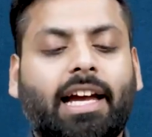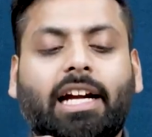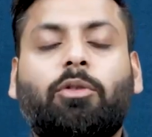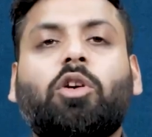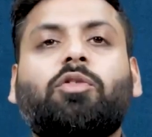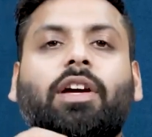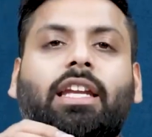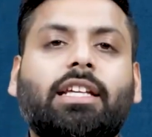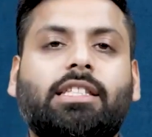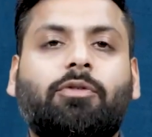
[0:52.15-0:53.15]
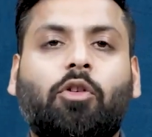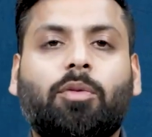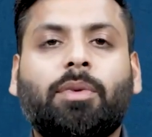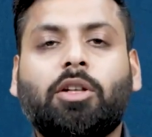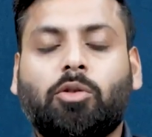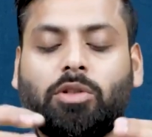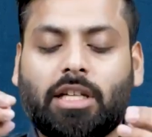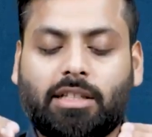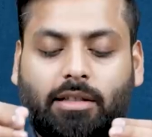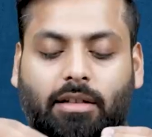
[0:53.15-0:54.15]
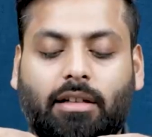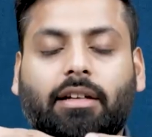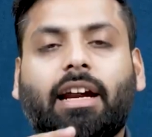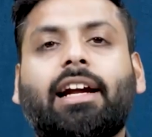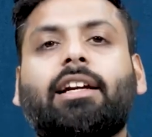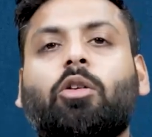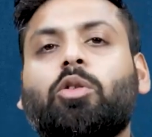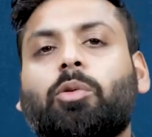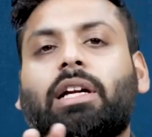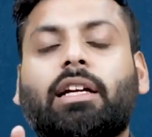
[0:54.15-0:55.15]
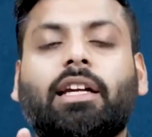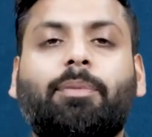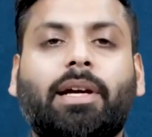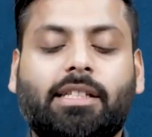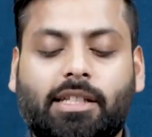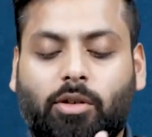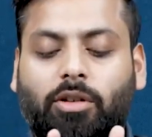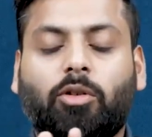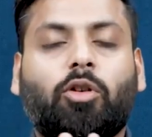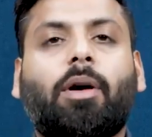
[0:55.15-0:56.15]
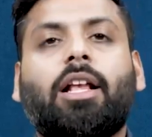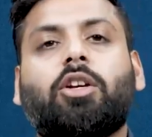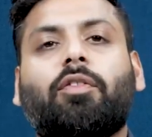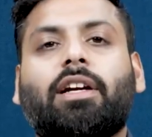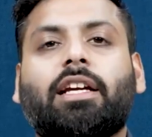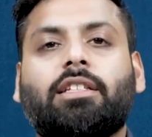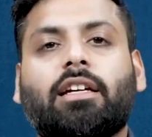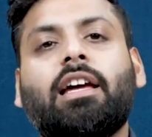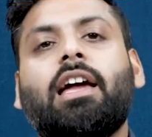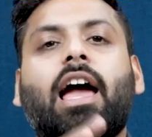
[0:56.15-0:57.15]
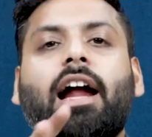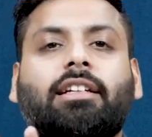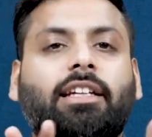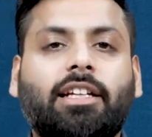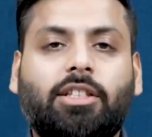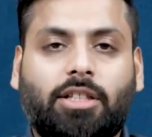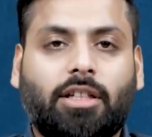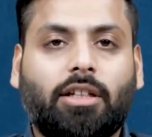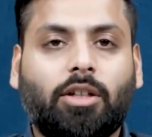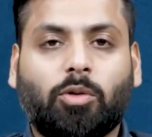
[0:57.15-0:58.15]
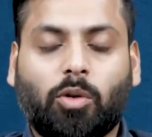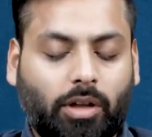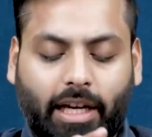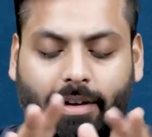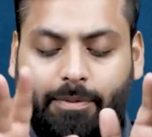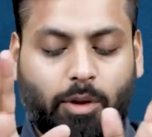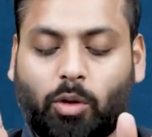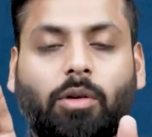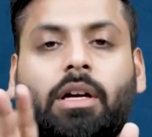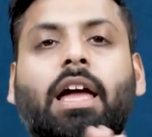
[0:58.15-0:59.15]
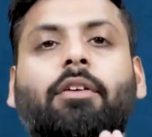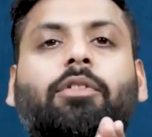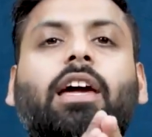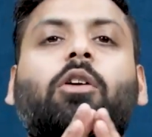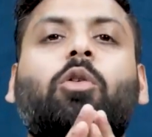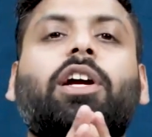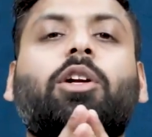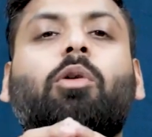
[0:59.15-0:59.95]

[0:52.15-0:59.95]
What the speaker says: It was very easy for me to just write down 20 pages on neurobiology of addiction and teach you. Okay. No. We are going